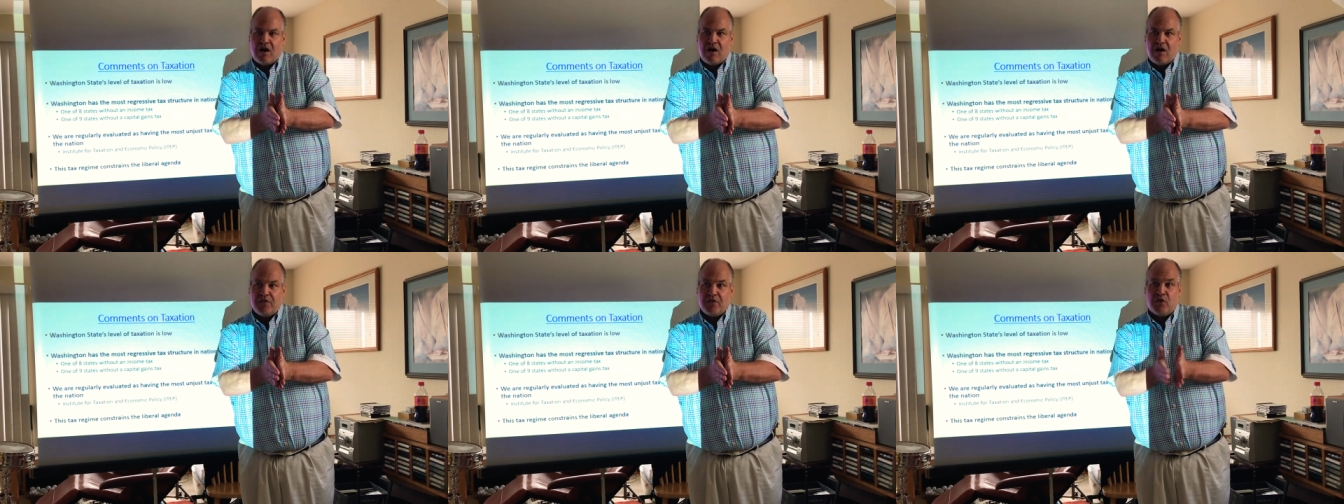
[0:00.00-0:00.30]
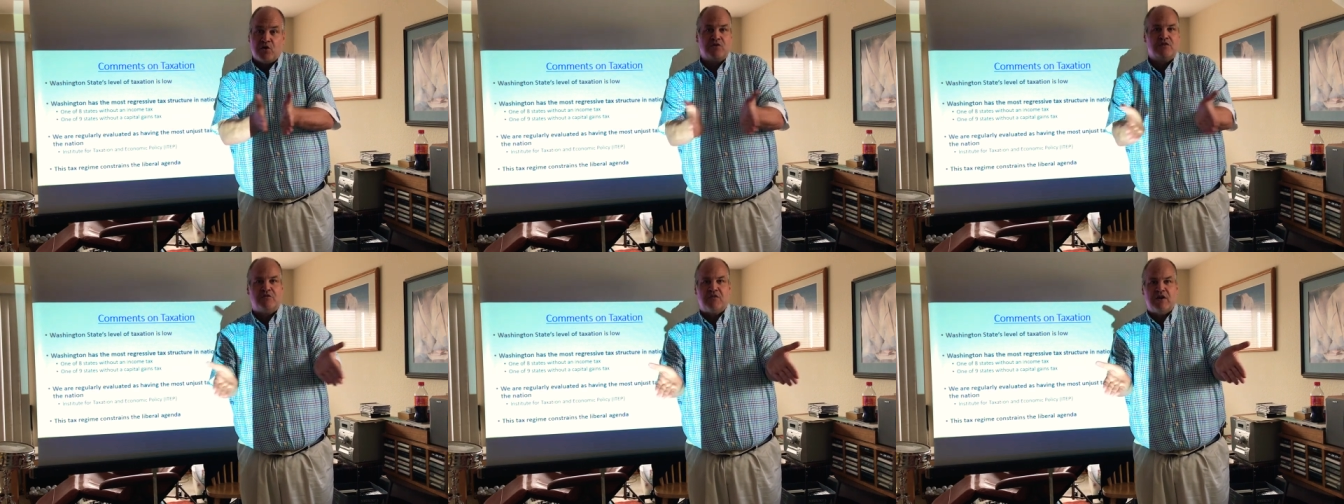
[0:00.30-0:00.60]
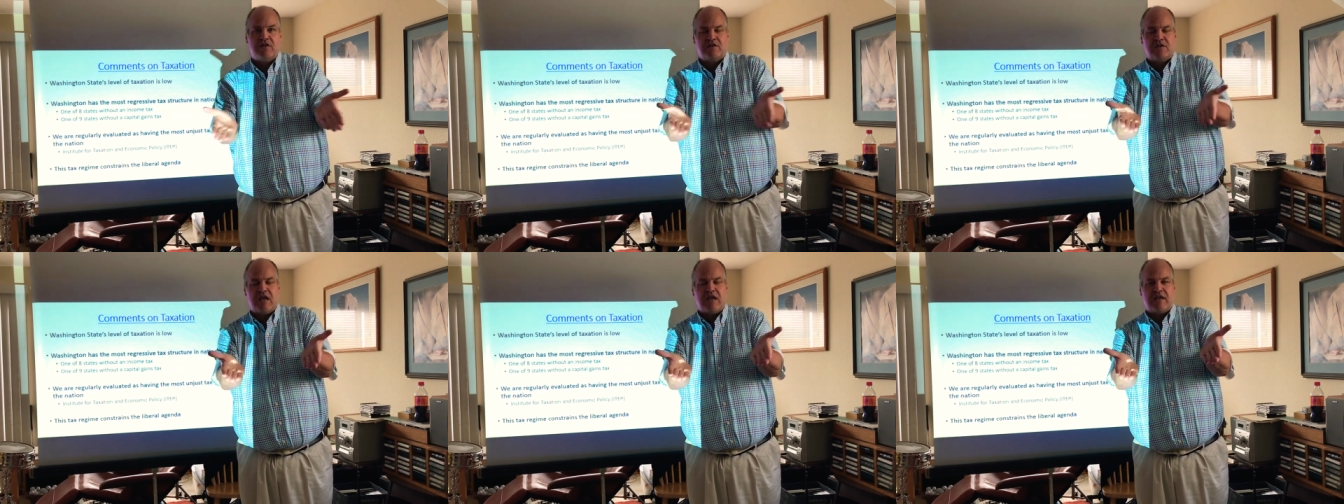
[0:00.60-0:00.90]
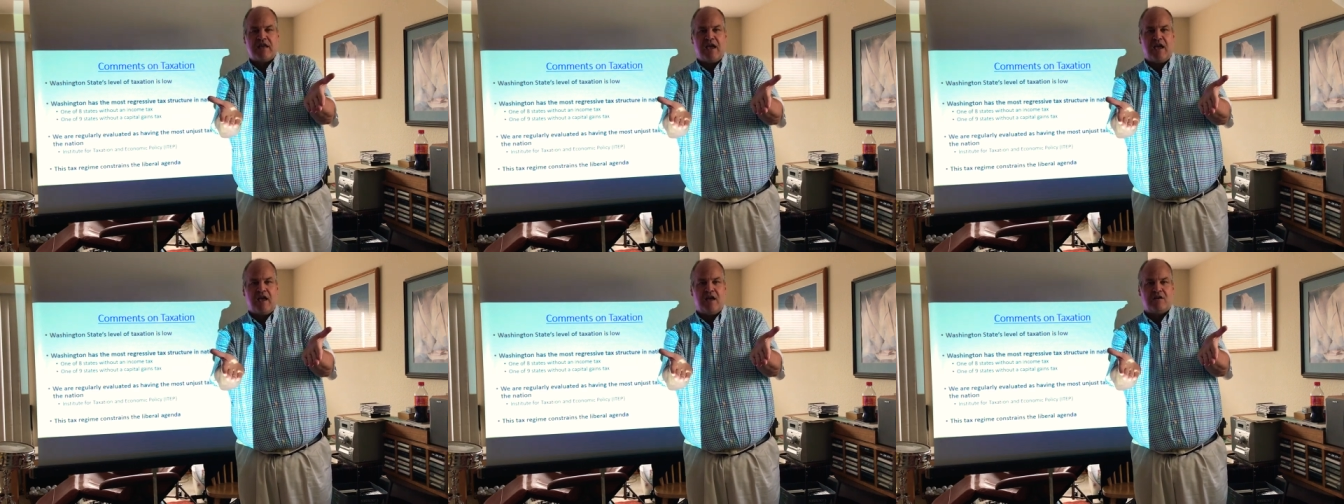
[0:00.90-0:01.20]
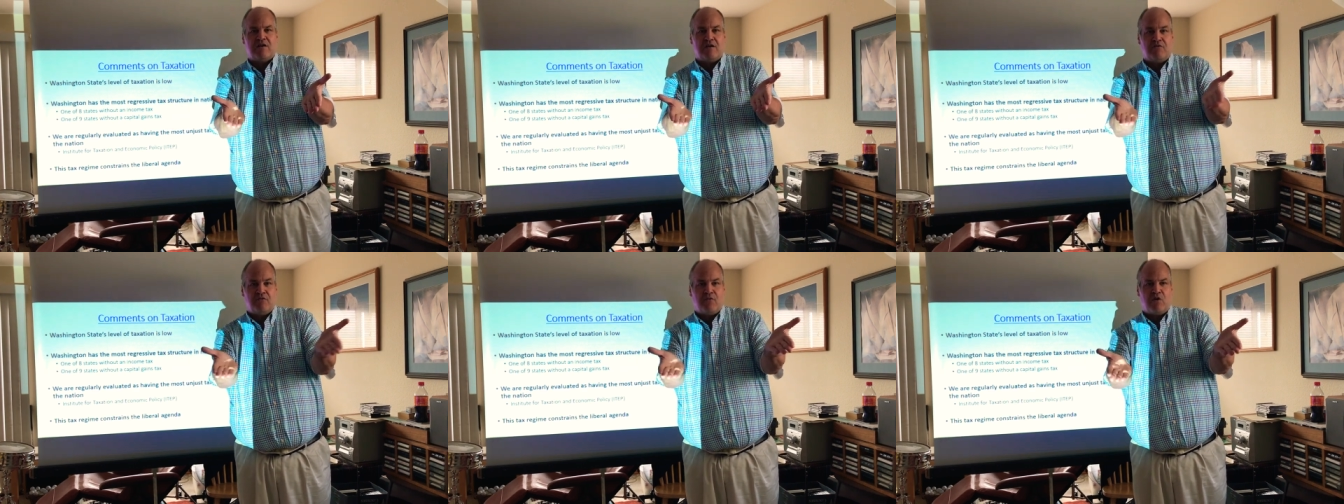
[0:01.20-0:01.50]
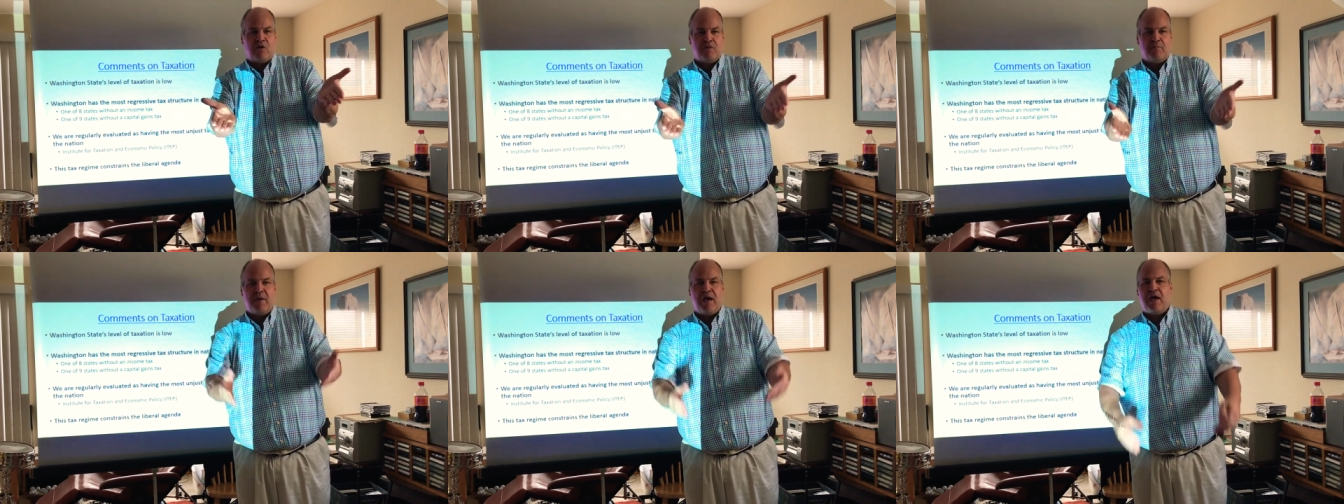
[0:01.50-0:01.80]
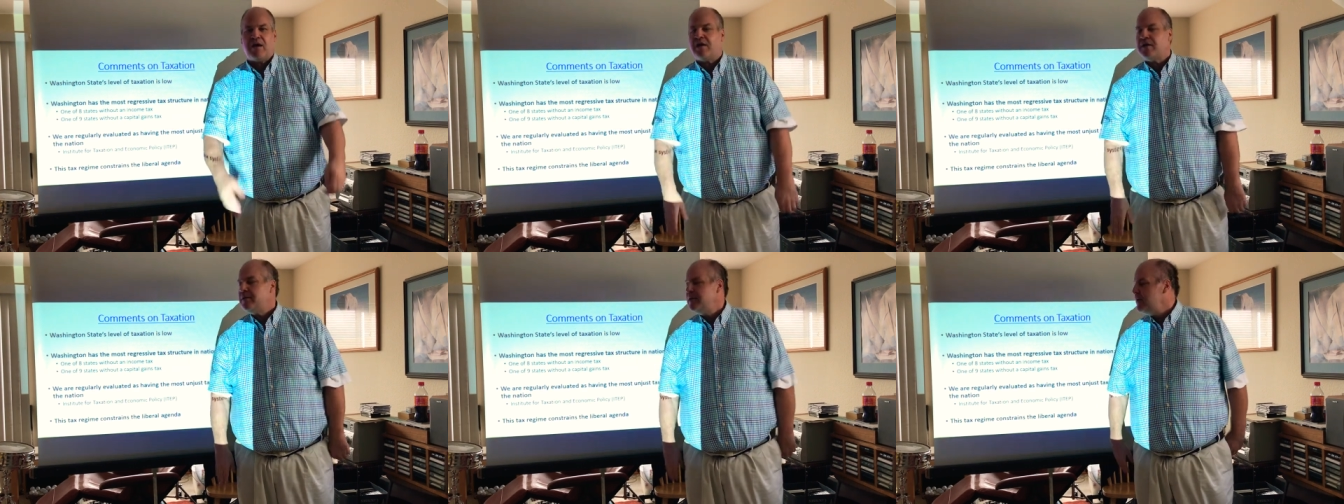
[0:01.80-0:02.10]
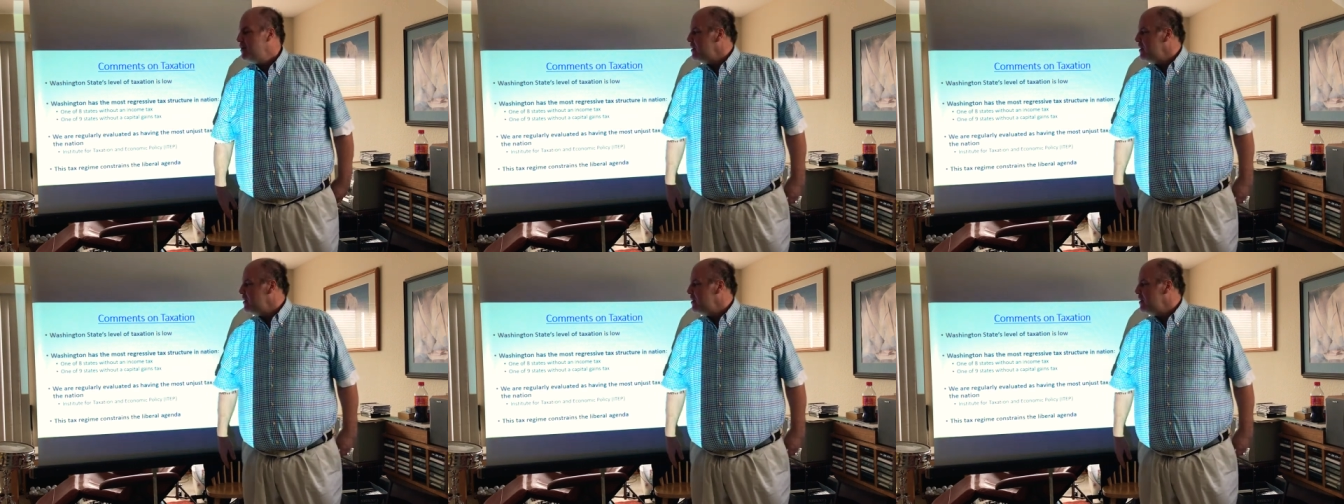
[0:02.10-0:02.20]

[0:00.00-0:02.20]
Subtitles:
on those of us that can't afford to pay it.